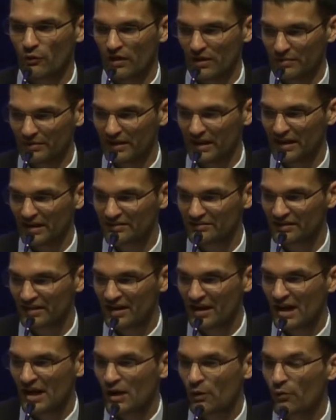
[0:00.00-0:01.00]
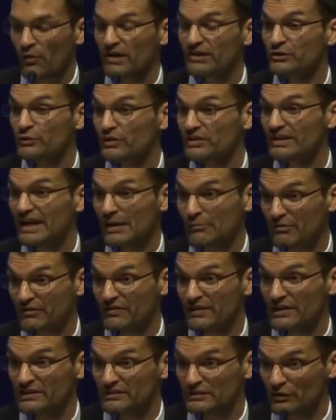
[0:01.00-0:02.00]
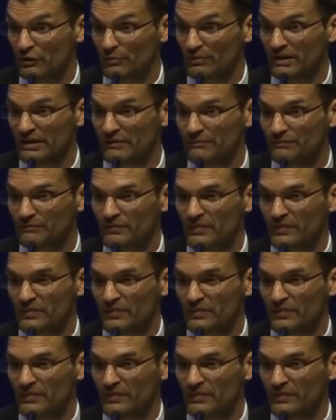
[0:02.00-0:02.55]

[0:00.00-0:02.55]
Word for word: quantum mechanics, where I do elaborate on that a little bit.